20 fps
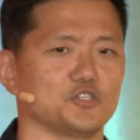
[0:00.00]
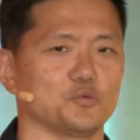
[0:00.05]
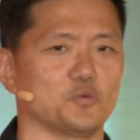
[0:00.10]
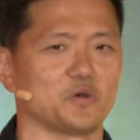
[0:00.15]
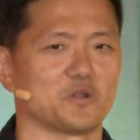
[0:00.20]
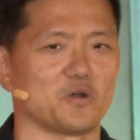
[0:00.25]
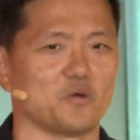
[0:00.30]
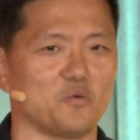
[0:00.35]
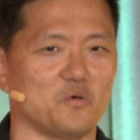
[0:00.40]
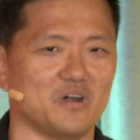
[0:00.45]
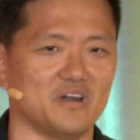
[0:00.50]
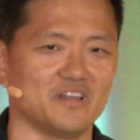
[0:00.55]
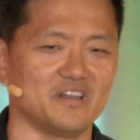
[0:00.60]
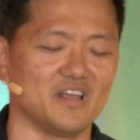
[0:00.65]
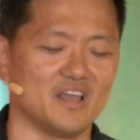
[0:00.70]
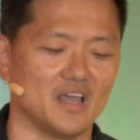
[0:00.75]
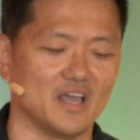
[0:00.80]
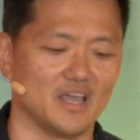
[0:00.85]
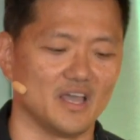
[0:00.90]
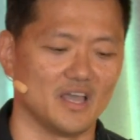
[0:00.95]
101.
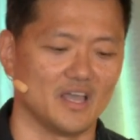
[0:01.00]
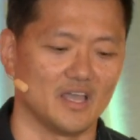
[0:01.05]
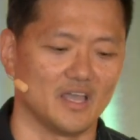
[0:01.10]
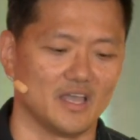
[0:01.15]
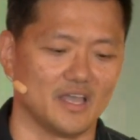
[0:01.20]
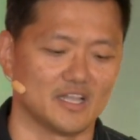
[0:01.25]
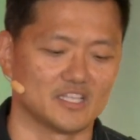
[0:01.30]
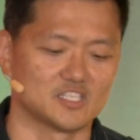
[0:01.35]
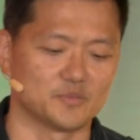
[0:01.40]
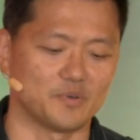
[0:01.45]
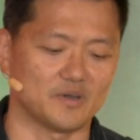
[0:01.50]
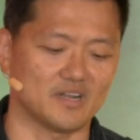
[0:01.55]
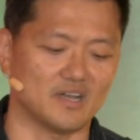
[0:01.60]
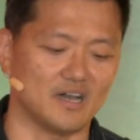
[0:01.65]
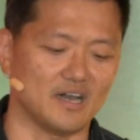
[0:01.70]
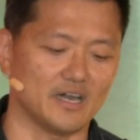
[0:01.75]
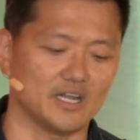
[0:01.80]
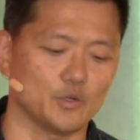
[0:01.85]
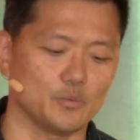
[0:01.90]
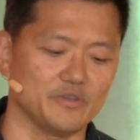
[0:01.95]
It's about
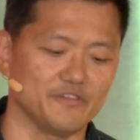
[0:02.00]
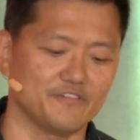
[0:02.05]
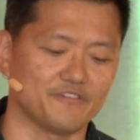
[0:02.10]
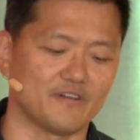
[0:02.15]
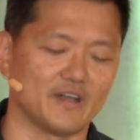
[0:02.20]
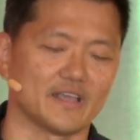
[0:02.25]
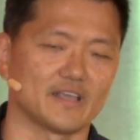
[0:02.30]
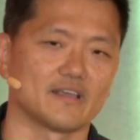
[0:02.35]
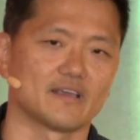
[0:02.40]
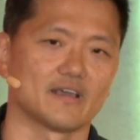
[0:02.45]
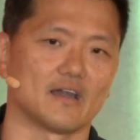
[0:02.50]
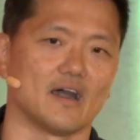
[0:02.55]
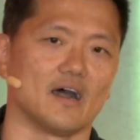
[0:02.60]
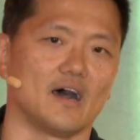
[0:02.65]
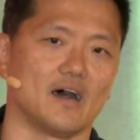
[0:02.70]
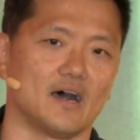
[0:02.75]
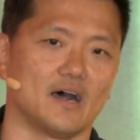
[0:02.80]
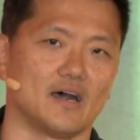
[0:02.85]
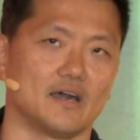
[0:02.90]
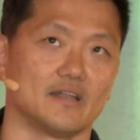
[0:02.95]
how do we find
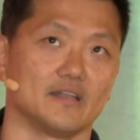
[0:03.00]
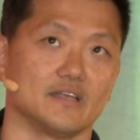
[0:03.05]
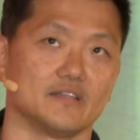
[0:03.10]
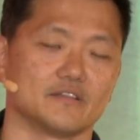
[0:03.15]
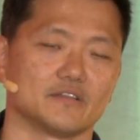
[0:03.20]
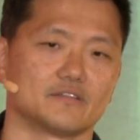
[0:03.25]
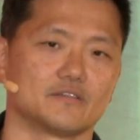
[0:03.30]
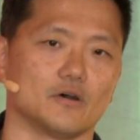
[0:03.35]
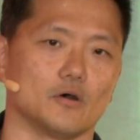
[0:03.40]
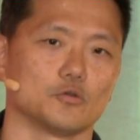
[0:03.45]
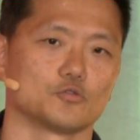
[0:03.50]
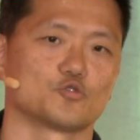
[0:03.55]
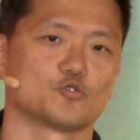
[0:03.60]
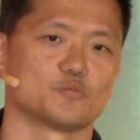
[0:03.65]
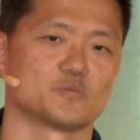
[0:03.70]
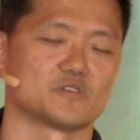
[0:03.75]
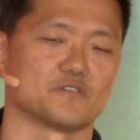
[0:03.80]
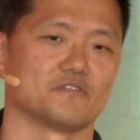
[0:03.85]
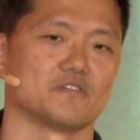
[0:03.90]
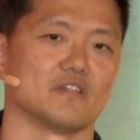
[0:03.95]
God in the
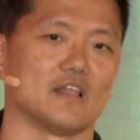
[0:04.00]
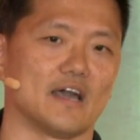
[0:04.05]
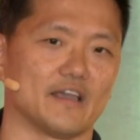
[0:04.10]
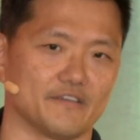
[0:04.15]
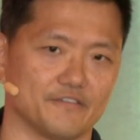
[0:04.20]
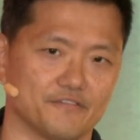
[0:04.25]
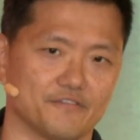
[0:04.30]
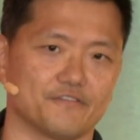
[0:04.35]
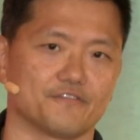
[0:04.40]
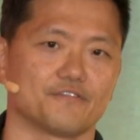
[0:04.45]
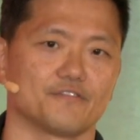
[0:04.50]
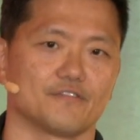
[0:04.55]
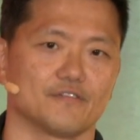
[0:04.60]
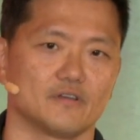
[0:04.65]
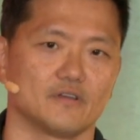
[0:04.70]
doldrums of life?